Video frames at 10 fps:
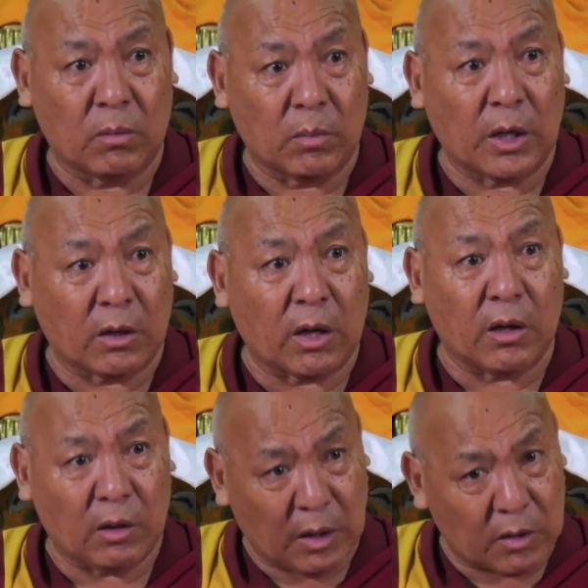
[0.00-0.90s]
By
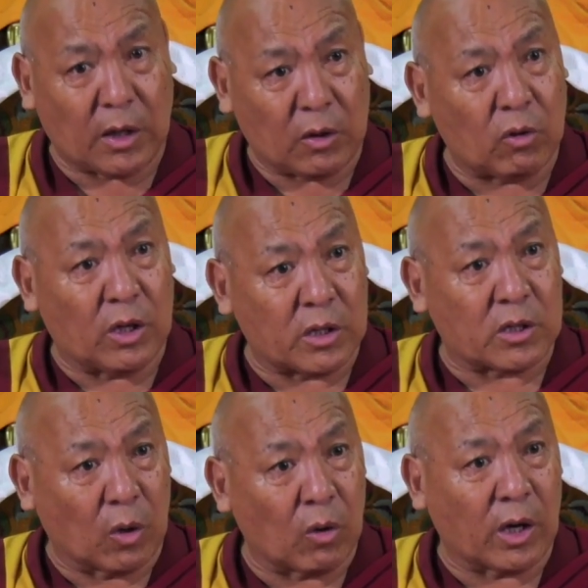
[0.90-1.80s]
crying, it, I call it
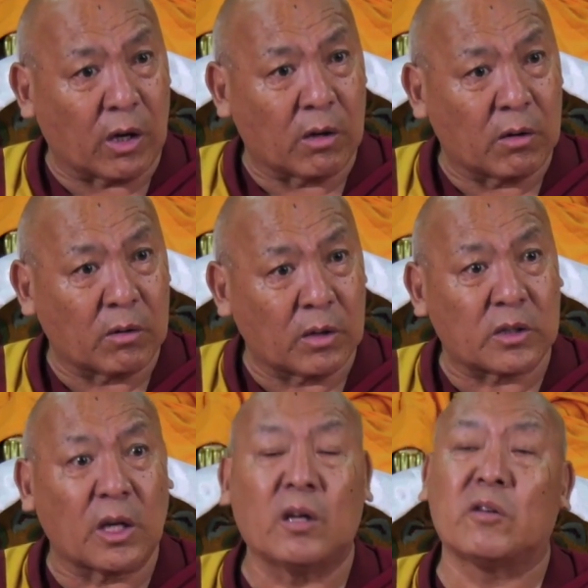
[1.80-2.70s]
slogan. The
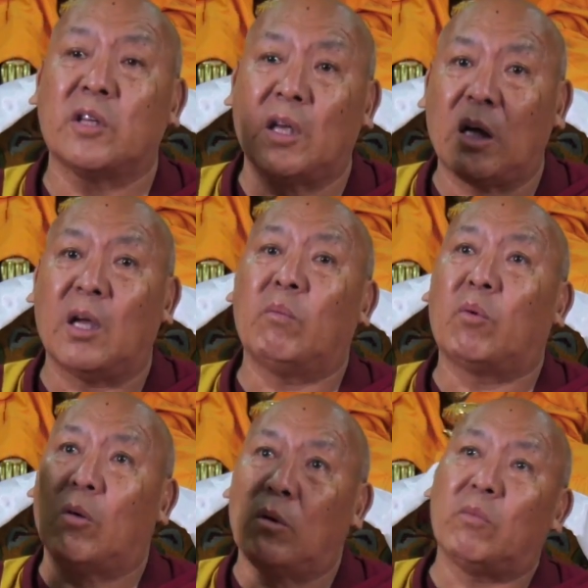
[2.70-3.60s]
child is saying, I have
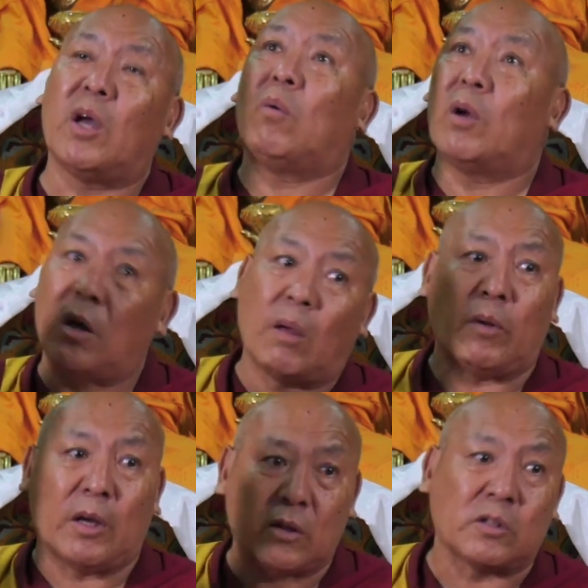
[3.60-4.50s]
problem, I want
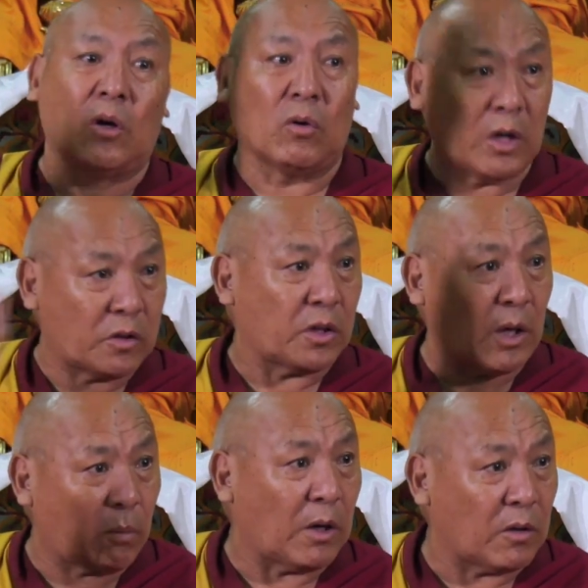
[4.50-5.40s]
happiness, long-lasting
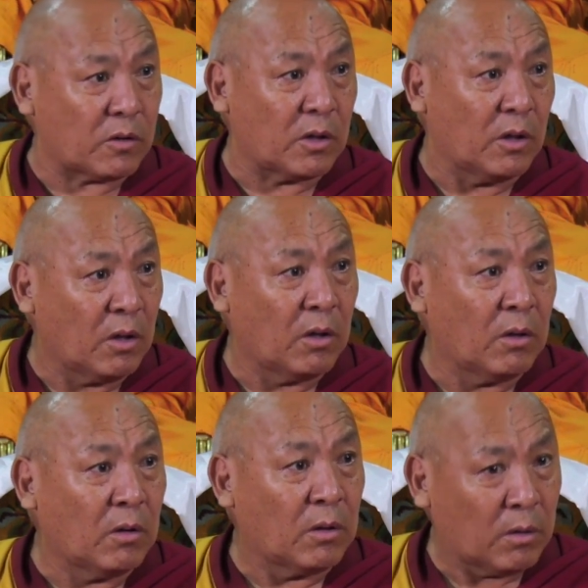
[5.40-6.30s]
happiness.
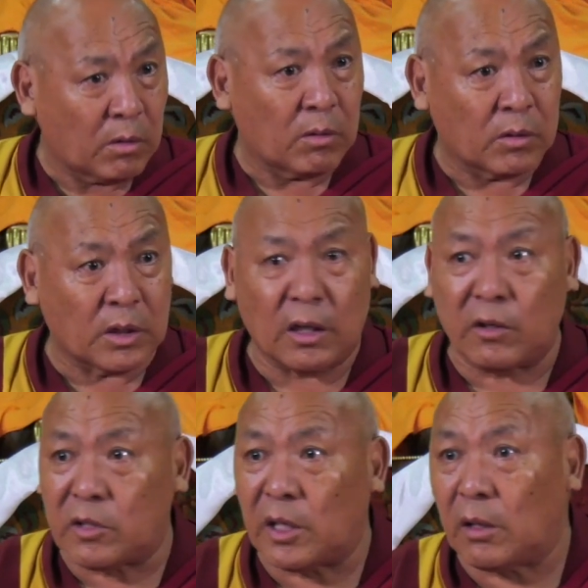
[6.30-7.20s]
Child
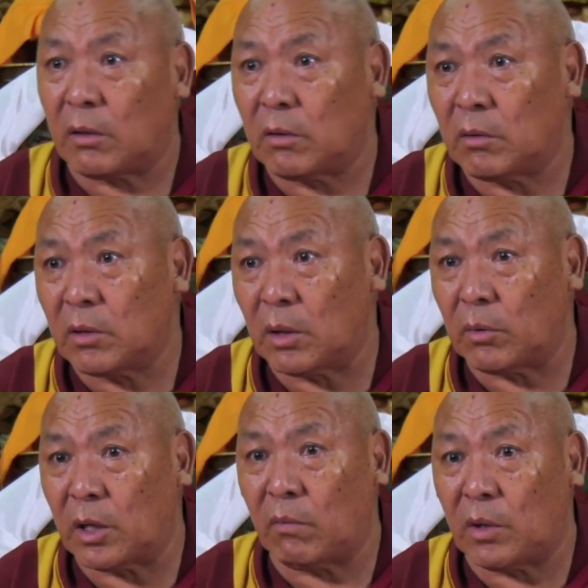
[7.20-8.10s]
is saying,
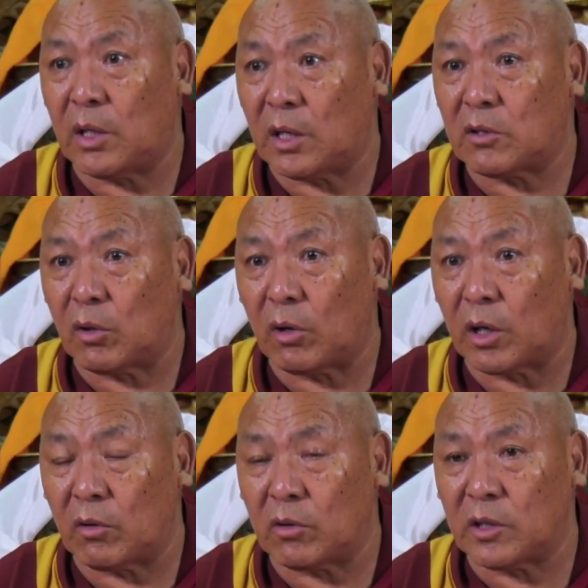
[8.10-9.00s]
came with that
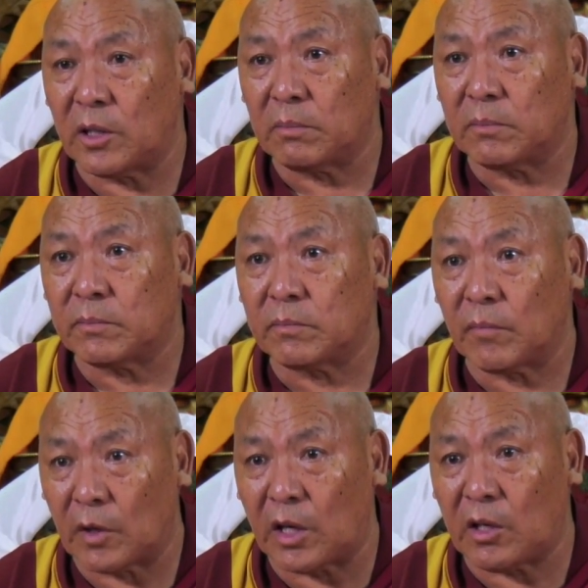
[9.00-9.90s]
slogan, you see,
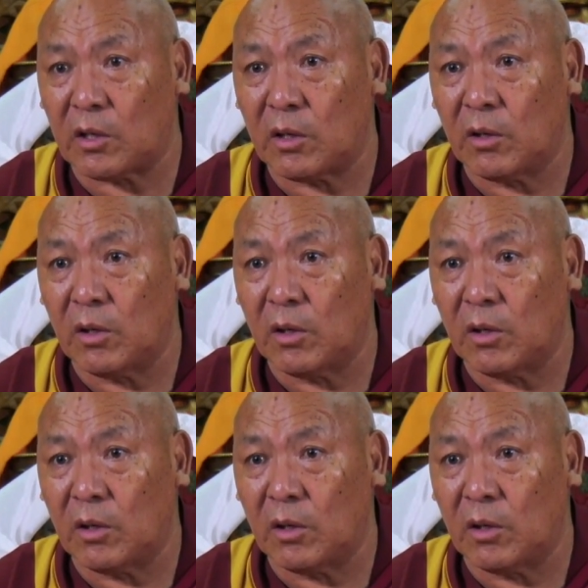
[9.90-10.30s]
right?